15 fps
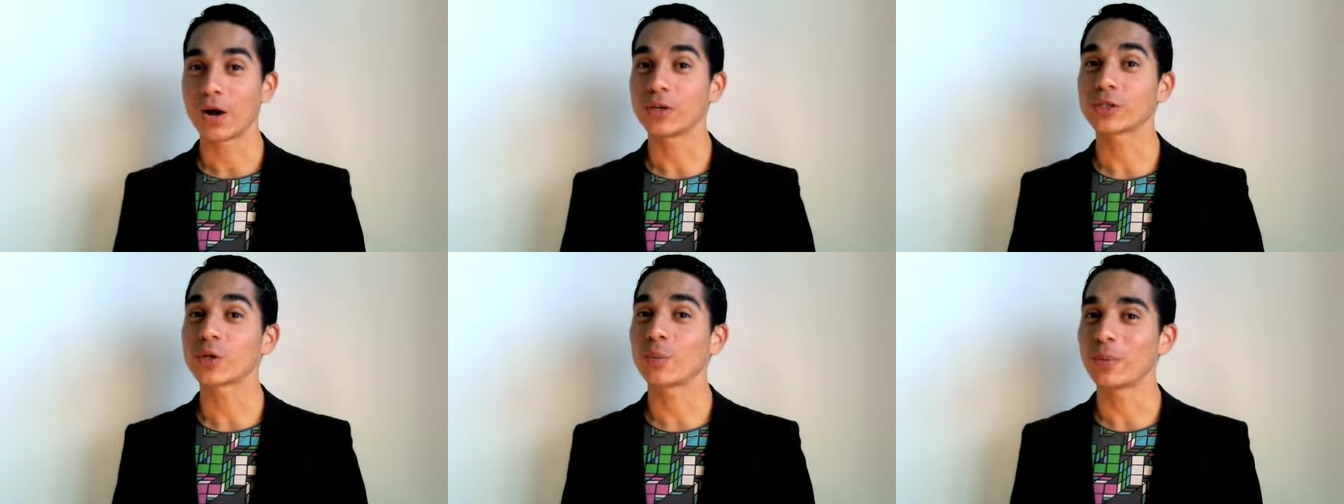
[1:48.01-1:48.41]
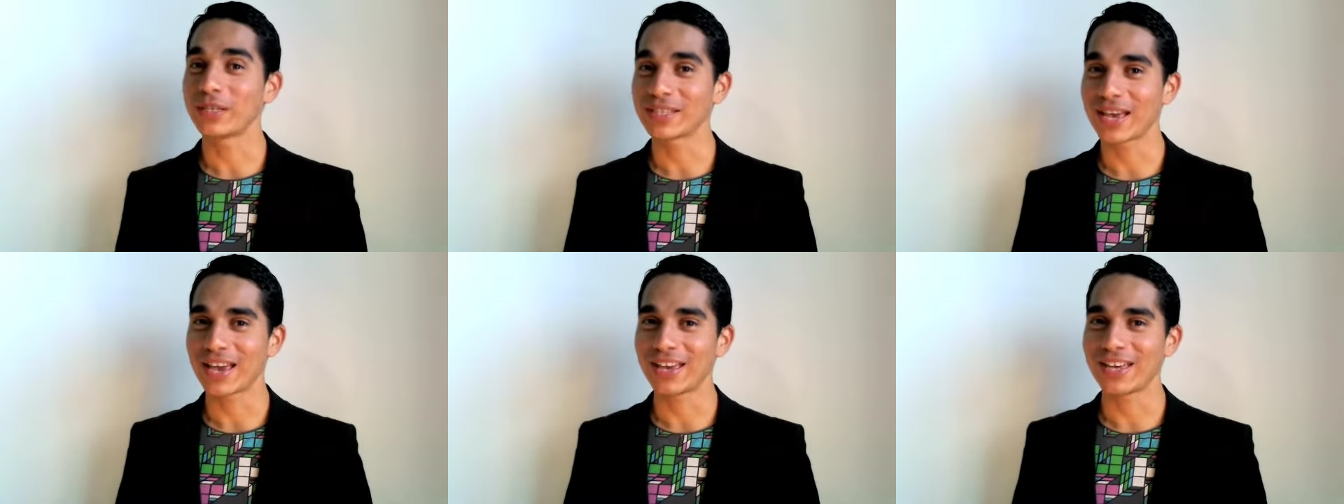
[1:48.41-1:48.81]
Also,
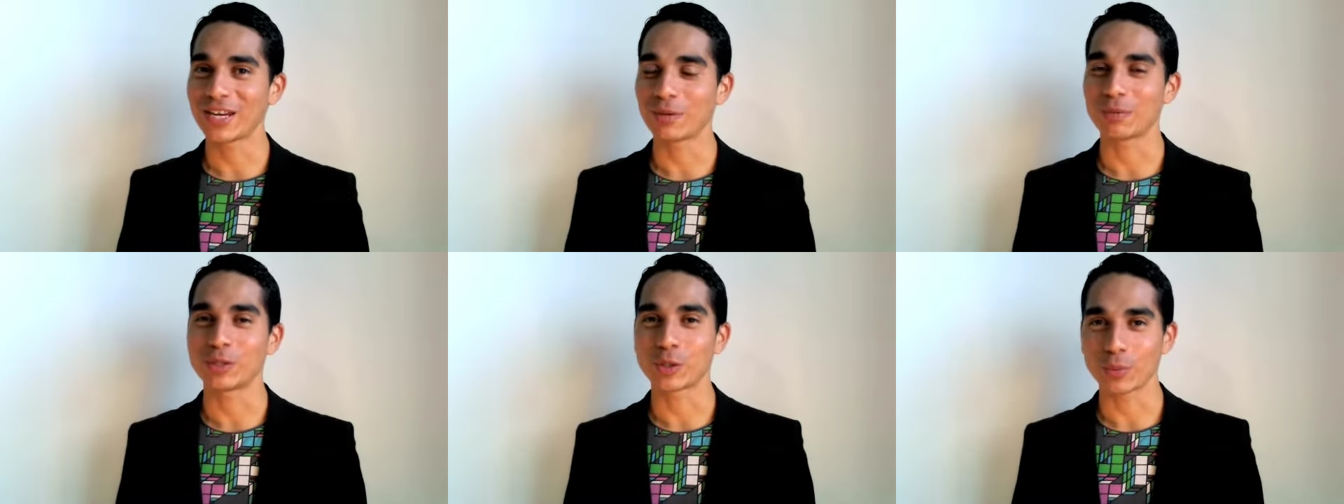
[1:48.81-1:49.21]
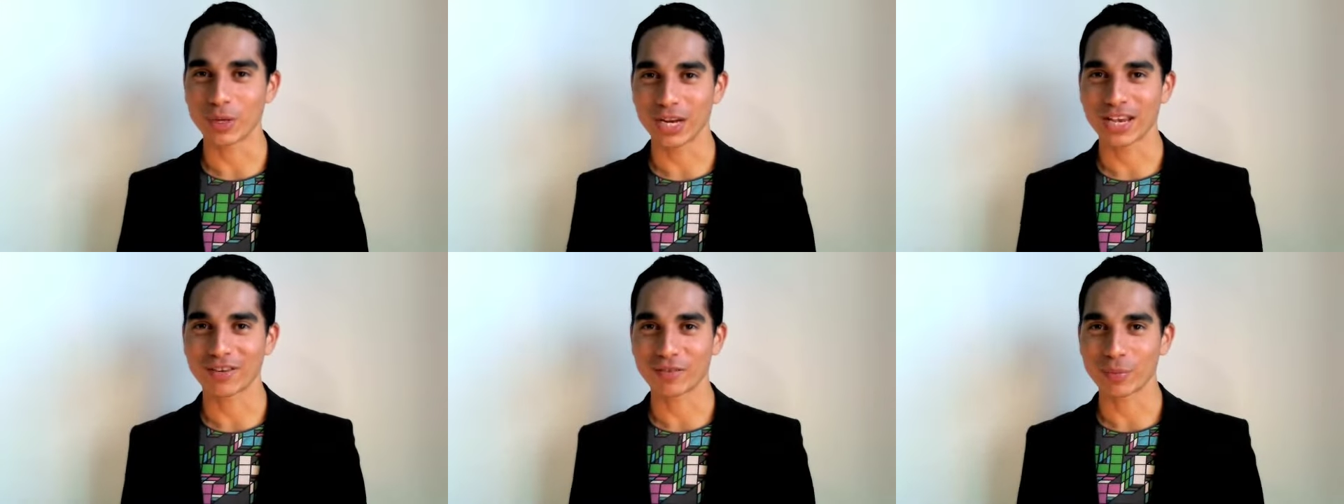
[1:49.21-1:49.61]
Miss Haiti, Miss
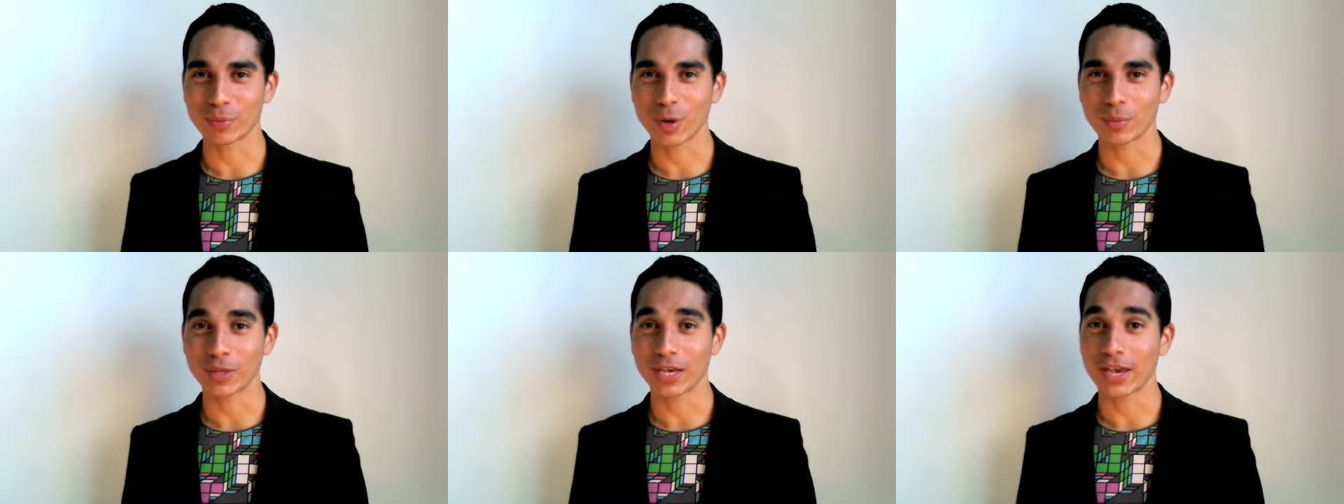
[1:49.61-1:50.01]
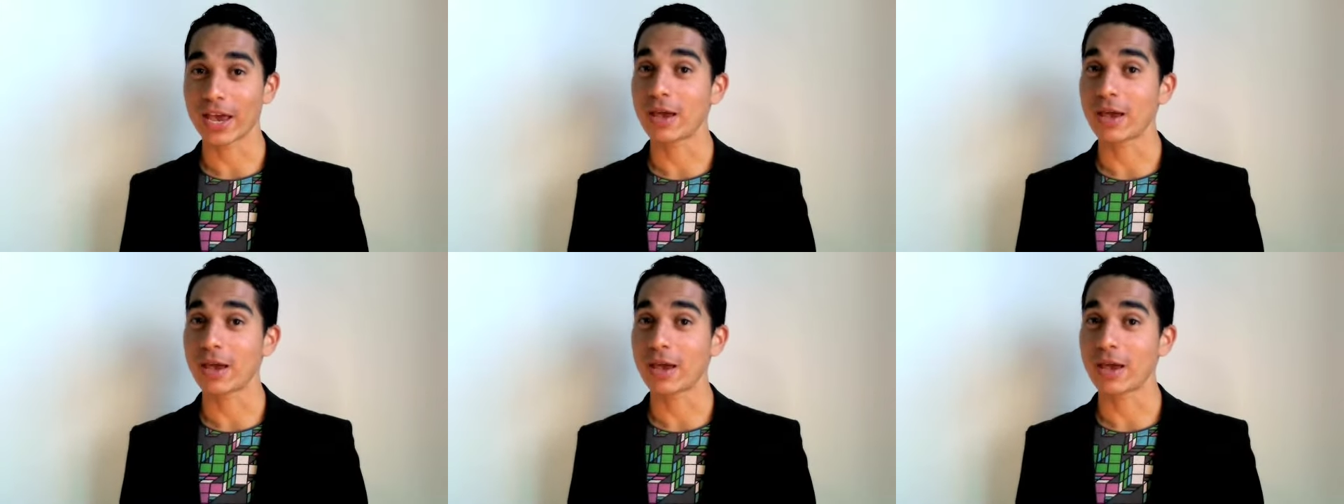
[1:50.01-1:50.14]
Dominican Republic,